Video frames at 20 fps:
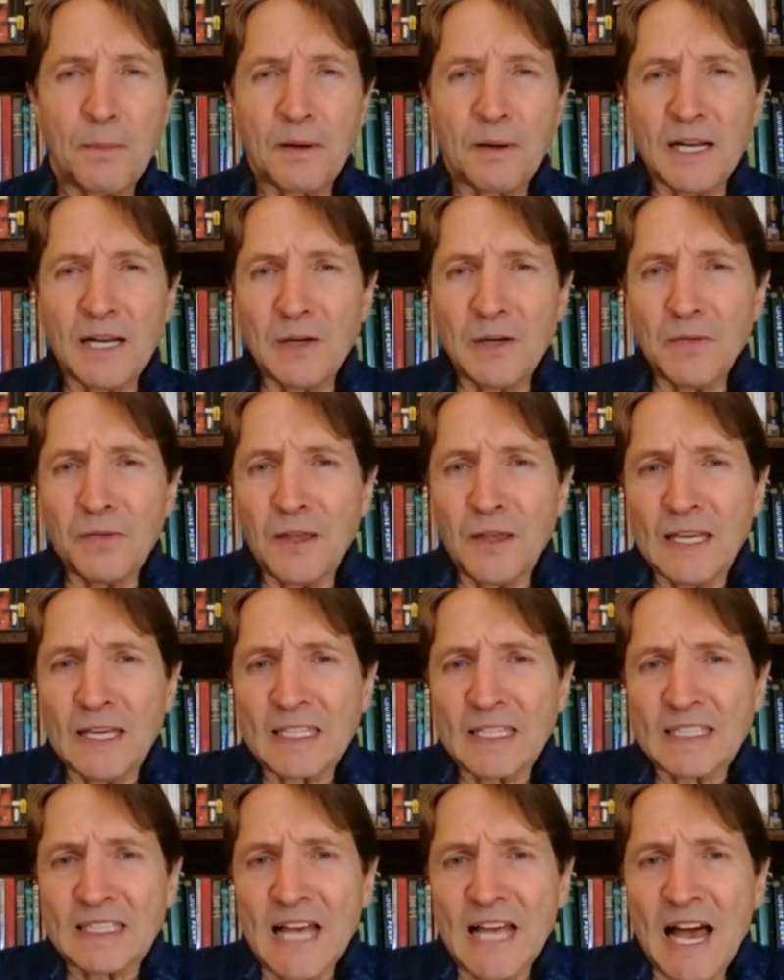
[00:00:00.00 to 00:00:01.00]
But I don't
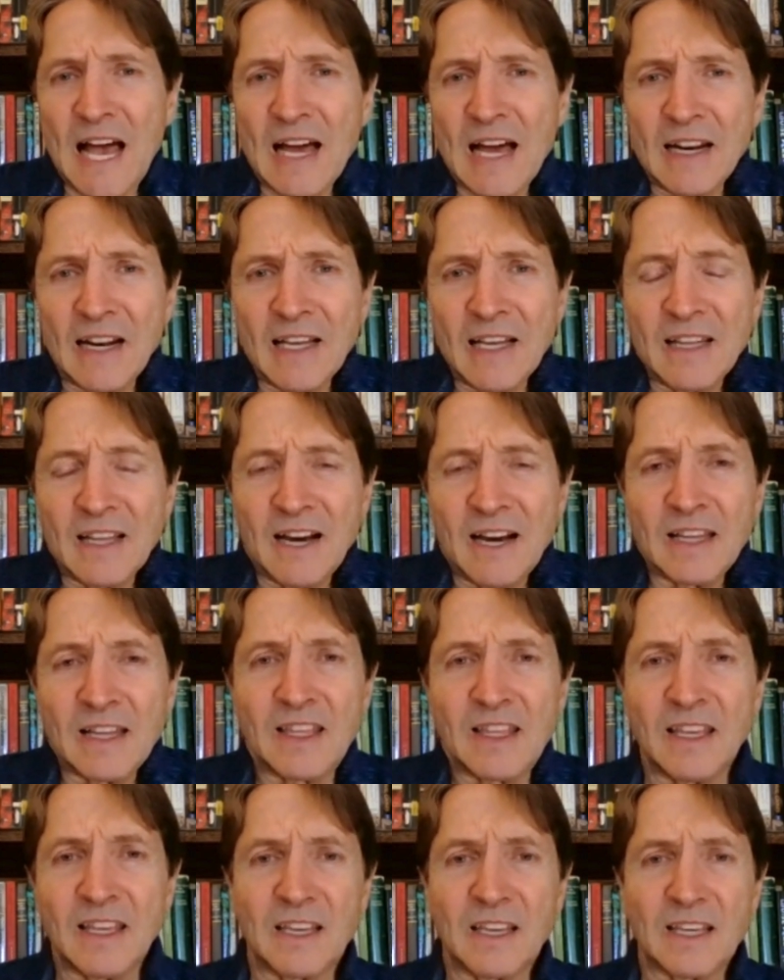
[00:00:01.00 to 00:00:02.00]
think it's that. I
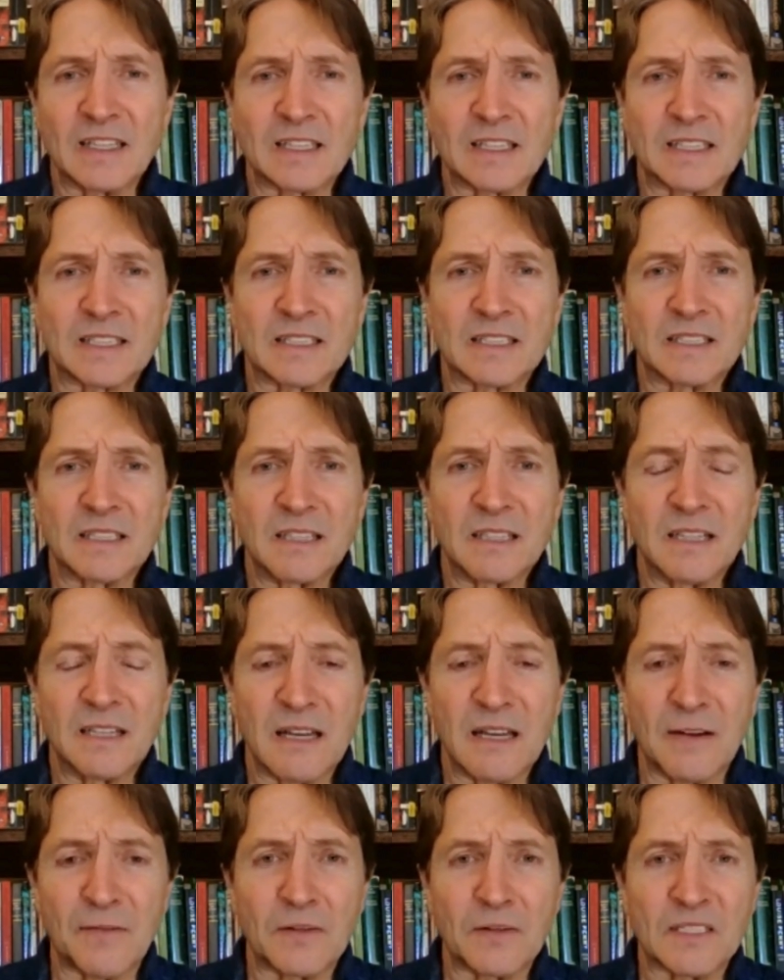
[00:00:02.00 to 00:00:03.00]
think it's
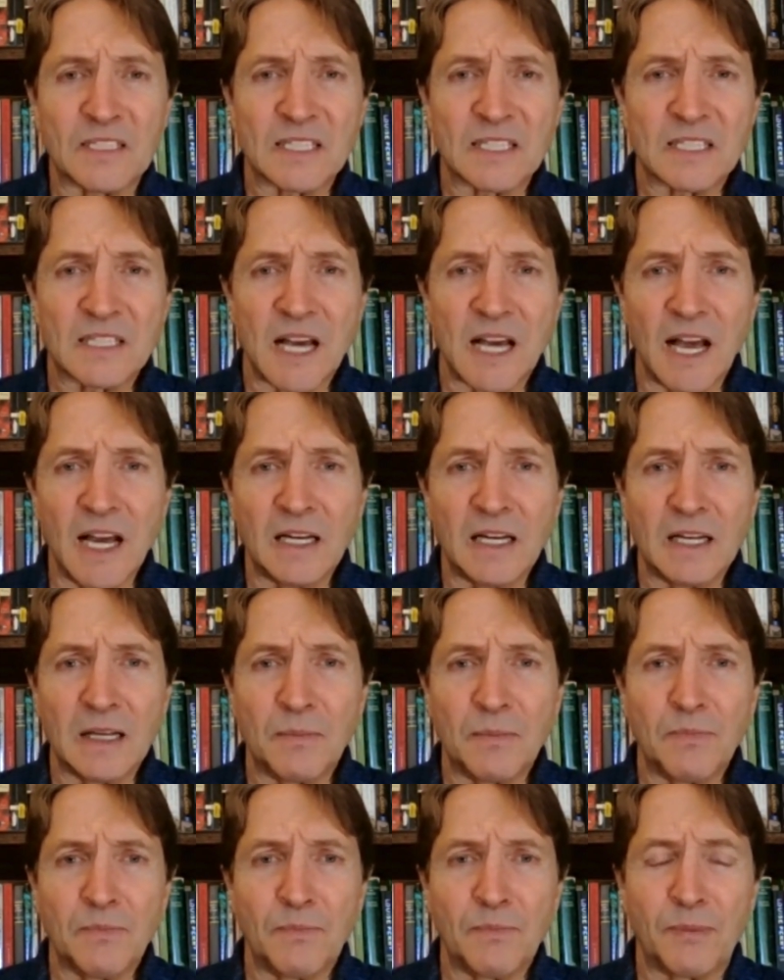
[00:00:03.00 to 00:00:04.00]
in every
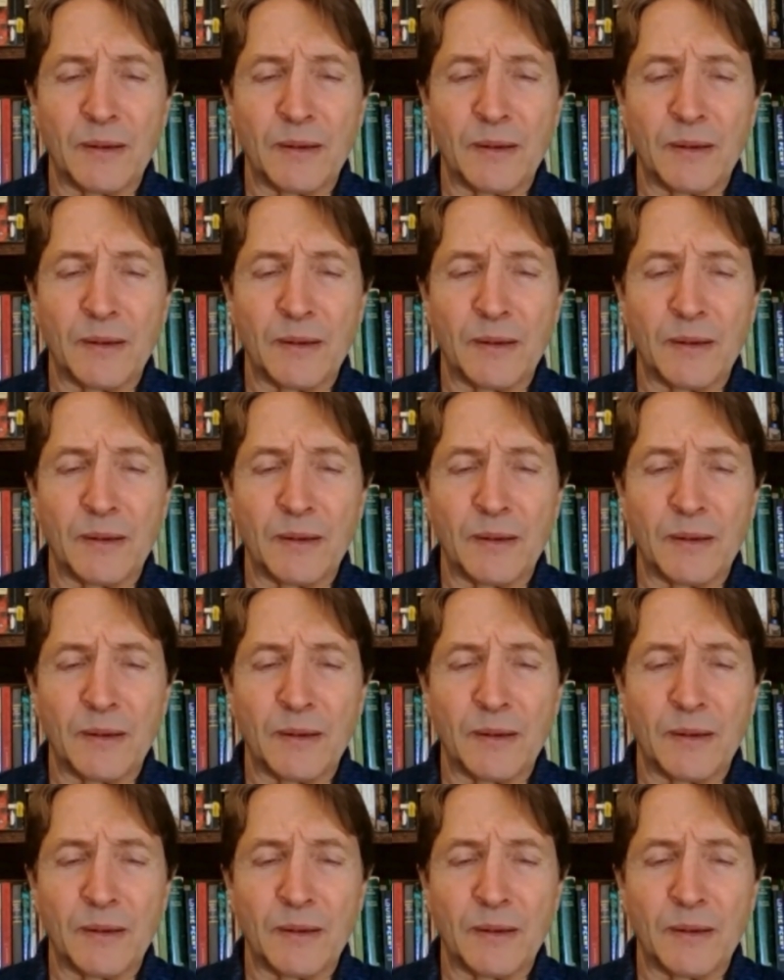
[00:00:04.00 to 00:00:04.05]
society,